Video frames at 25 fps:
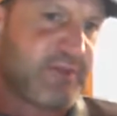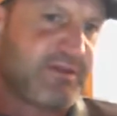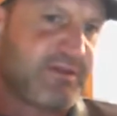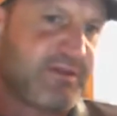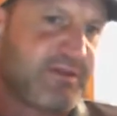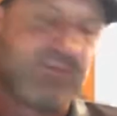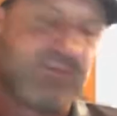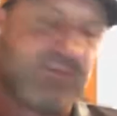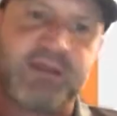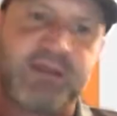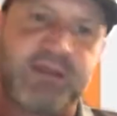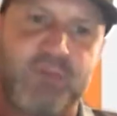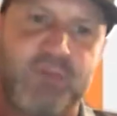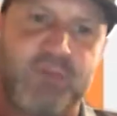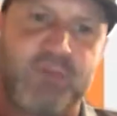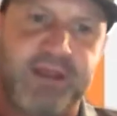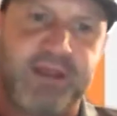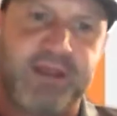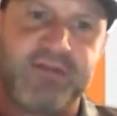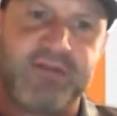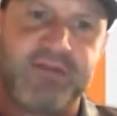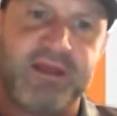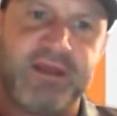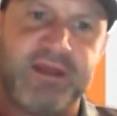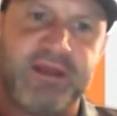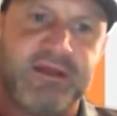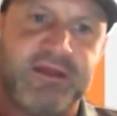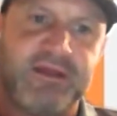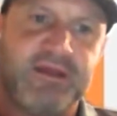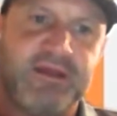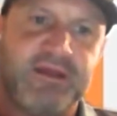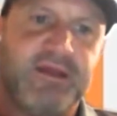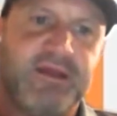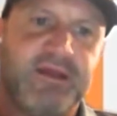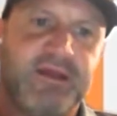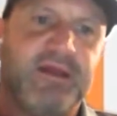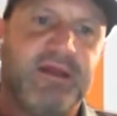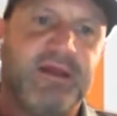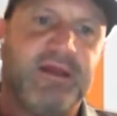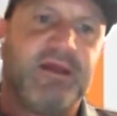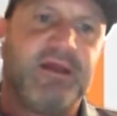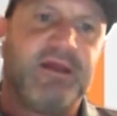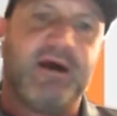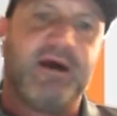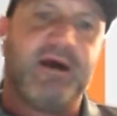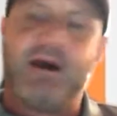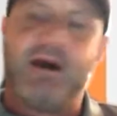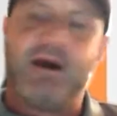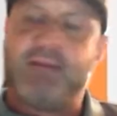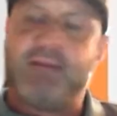I see them weekly.
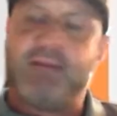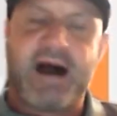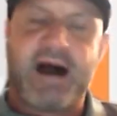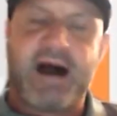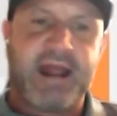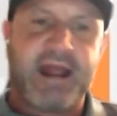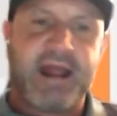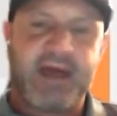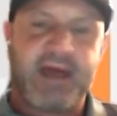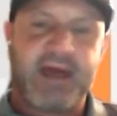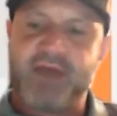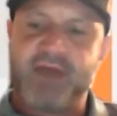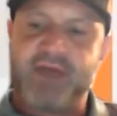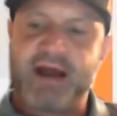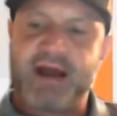I